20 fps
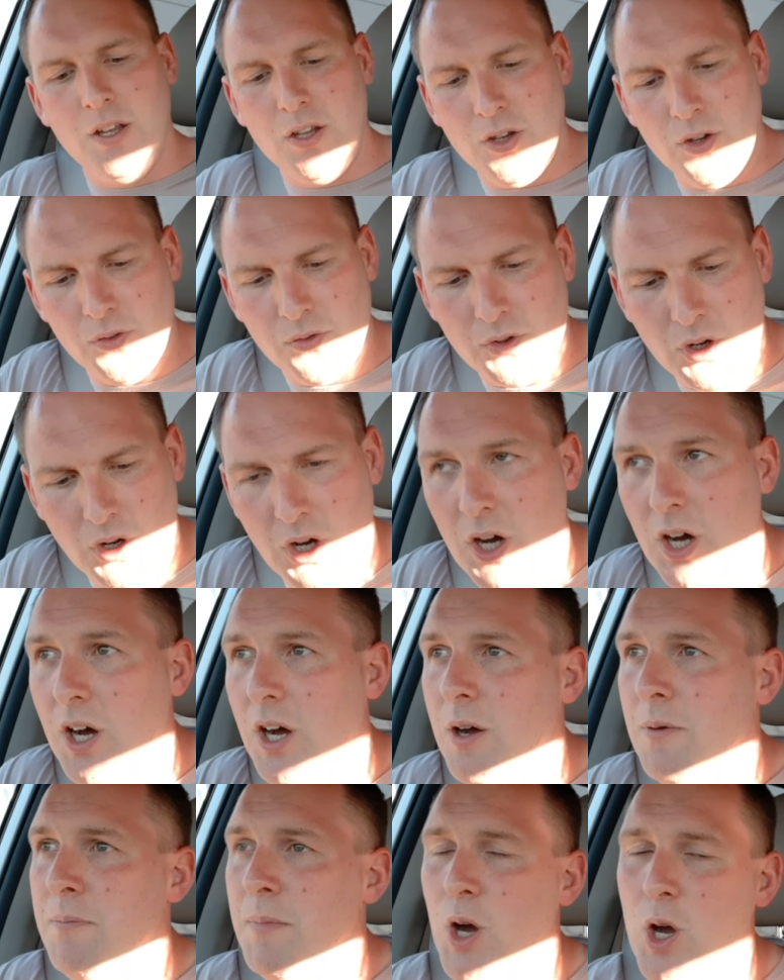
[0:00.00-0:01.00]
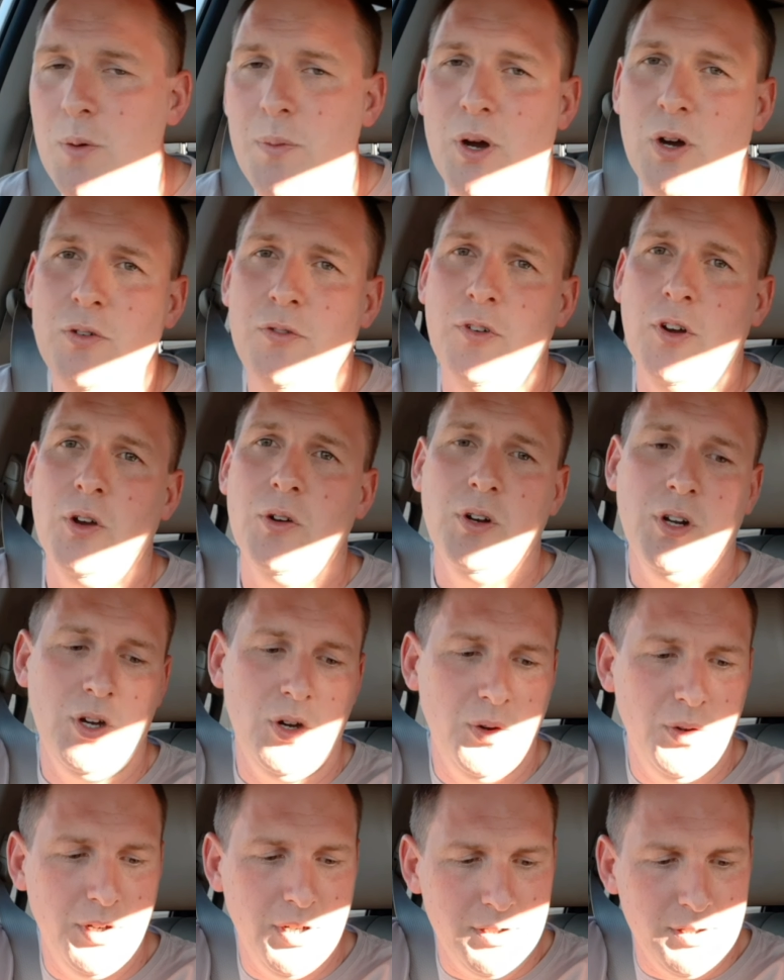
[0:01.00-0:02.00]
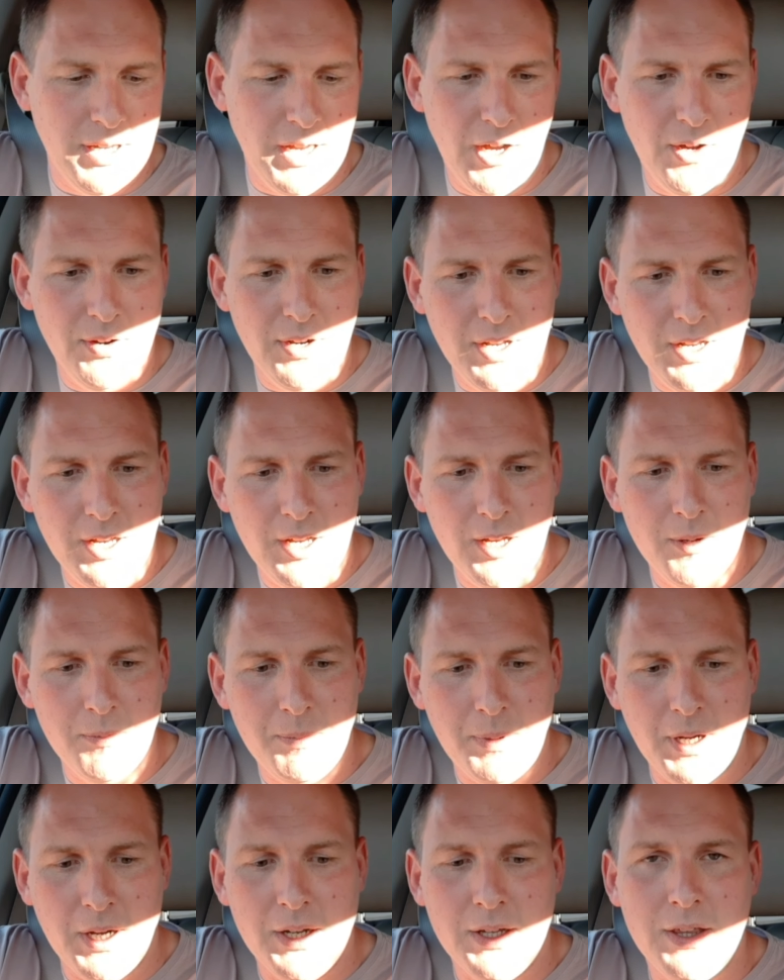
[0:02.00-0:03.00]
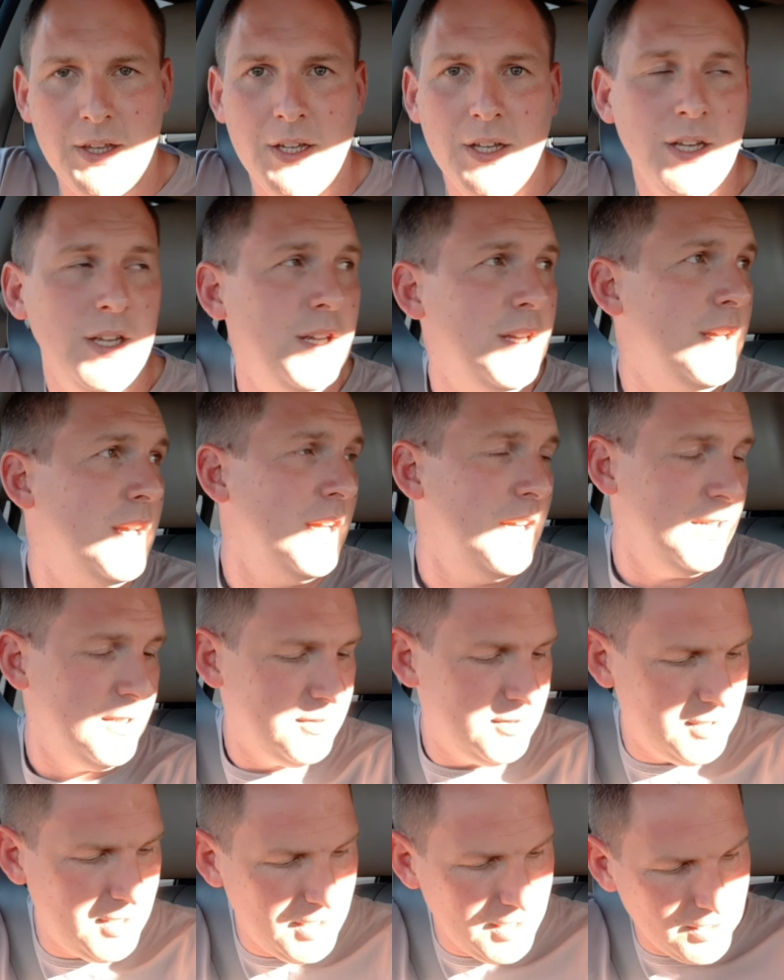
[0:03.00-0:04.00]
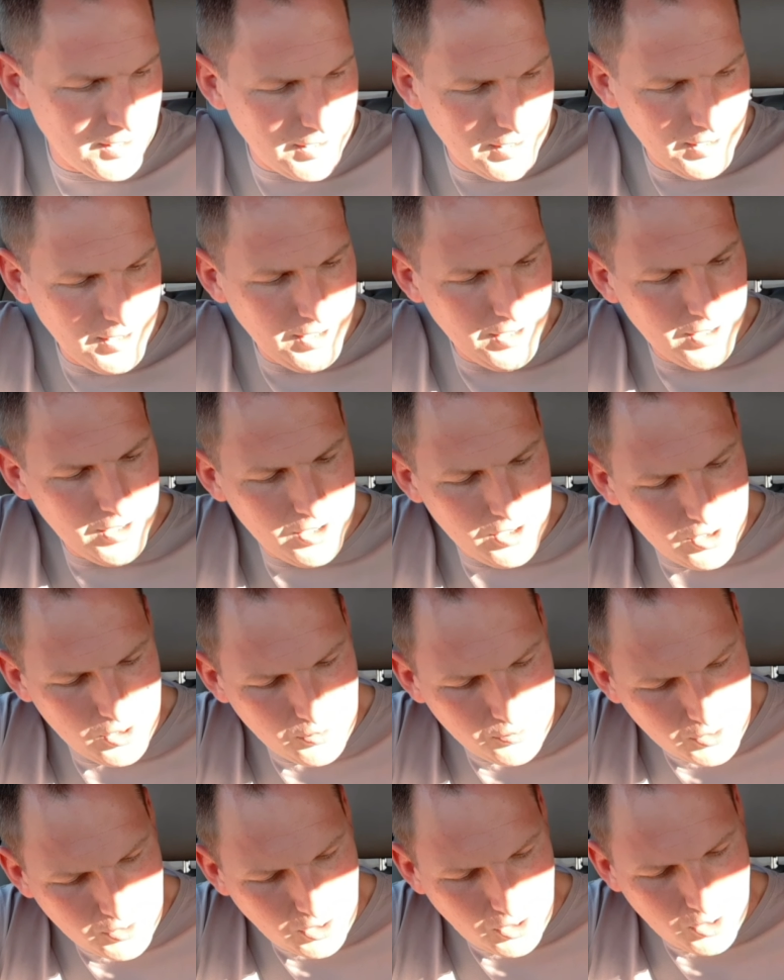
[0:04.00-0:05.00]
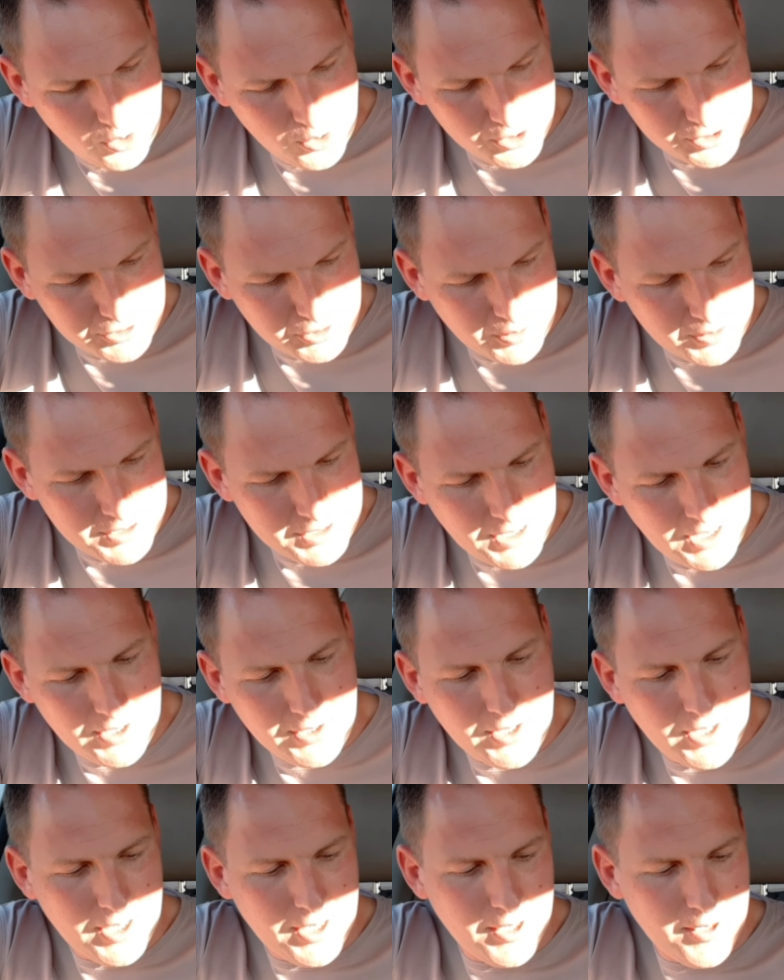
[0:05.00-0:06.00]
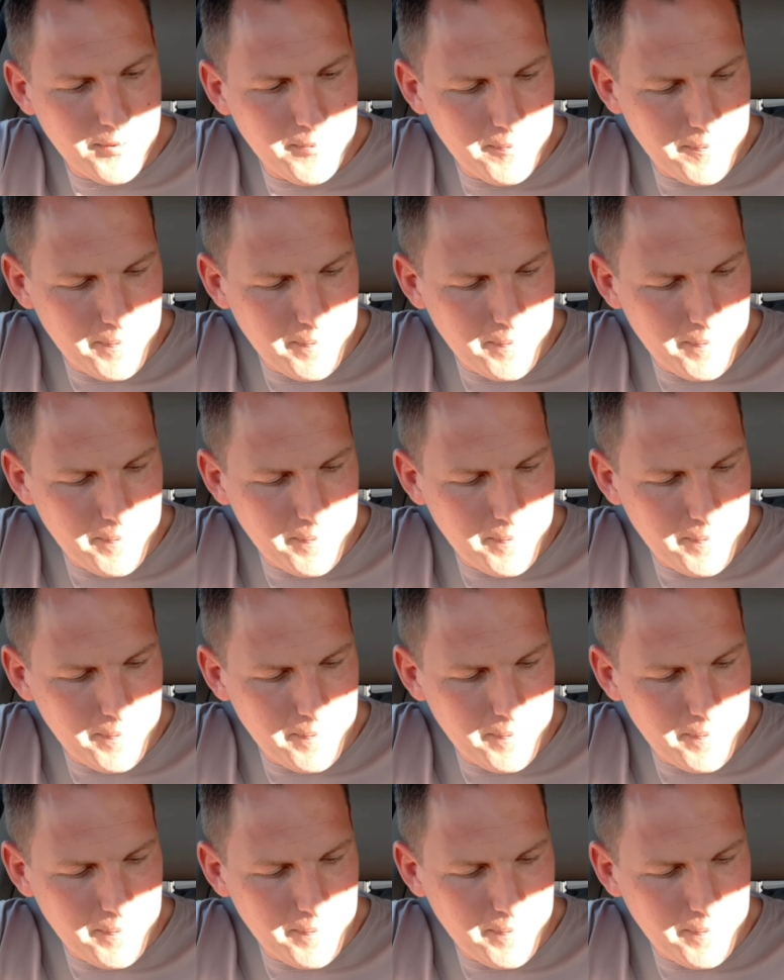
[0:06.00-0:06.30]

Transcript: You've got a mobile phone holder down here by the gear stick. You've got also another